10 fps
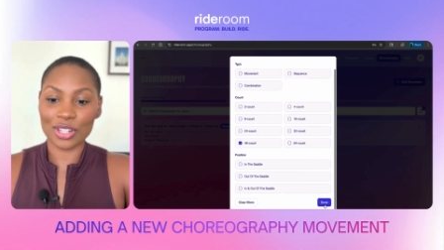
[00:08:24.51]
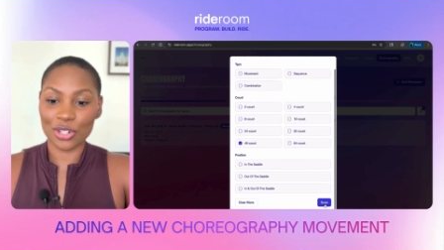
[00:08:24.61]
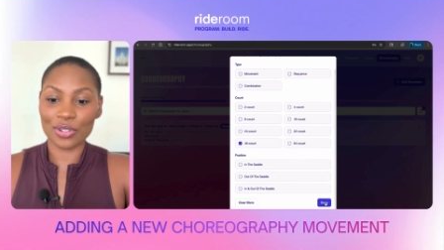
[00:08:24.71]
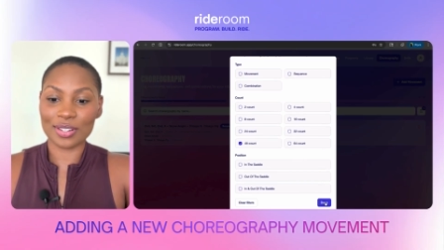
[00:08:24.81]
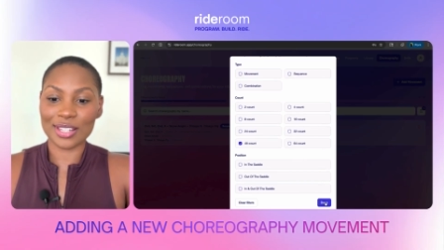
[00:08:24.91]
And
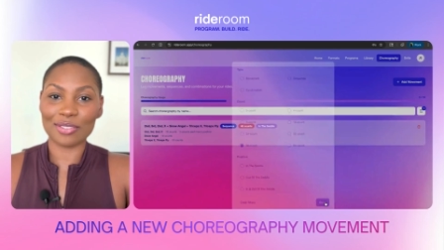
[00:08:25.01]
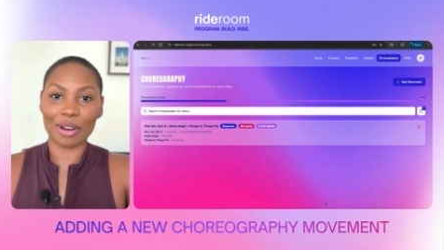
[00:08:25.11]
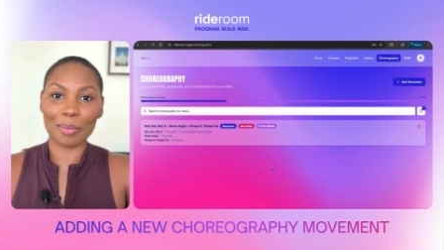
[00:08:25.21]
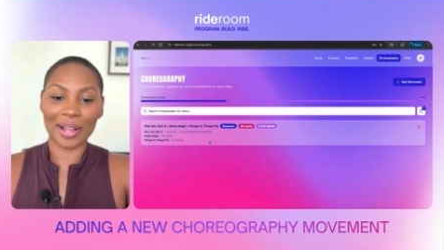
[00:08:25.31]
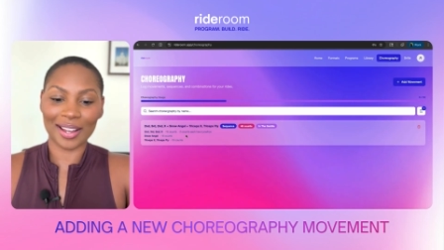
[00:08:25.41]
you can see
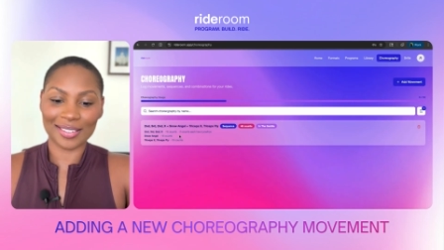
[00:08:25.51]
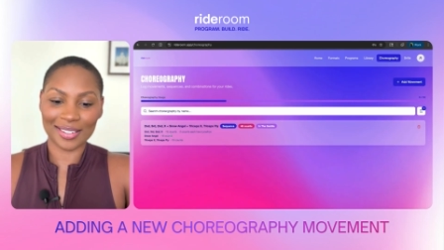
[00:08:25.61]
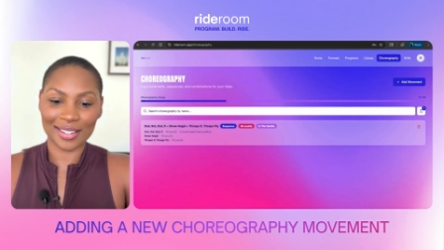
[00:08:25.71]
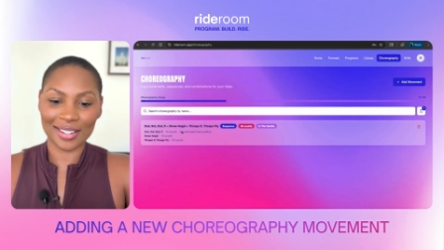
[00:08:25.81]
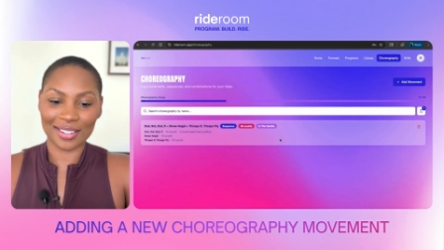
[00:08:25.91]
right behind it
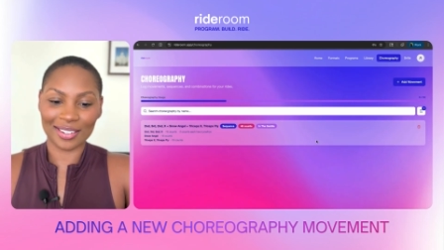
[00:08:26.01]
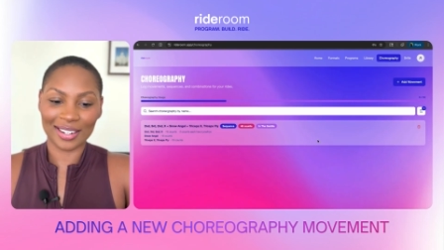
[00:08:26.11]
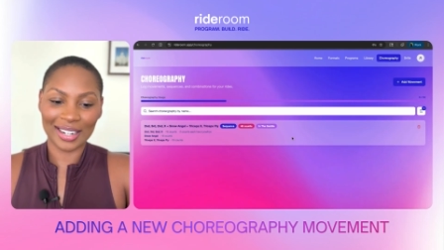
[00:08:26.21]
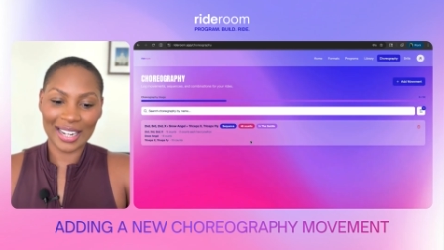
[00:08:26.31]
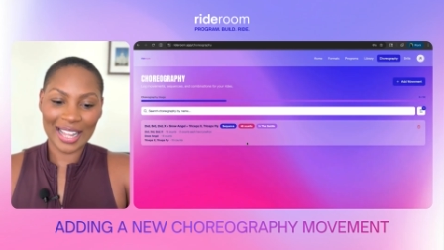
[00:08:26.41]
here
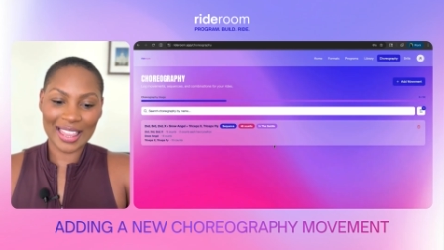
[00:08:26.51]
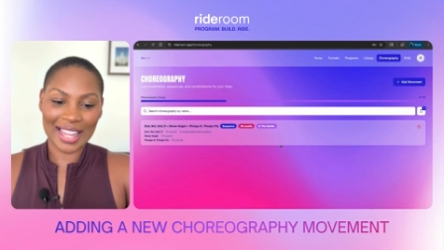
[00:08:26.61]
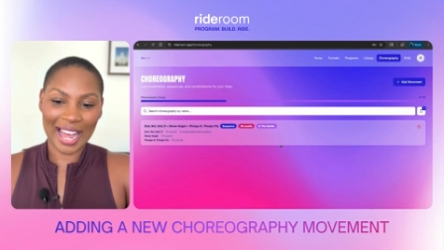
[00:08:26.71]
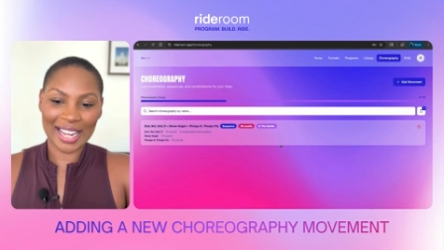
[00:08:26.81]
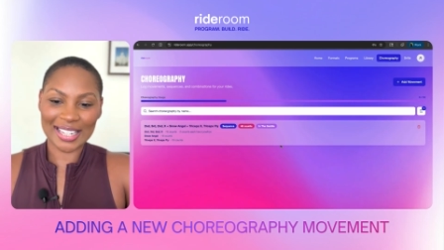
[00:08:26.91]

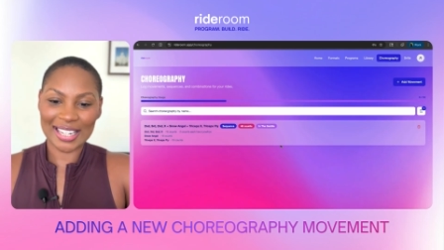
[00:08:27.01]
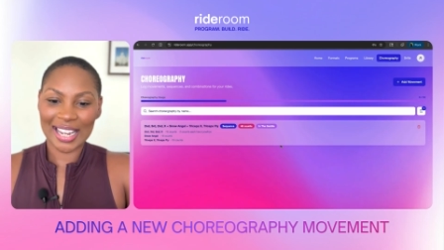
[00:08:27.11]
that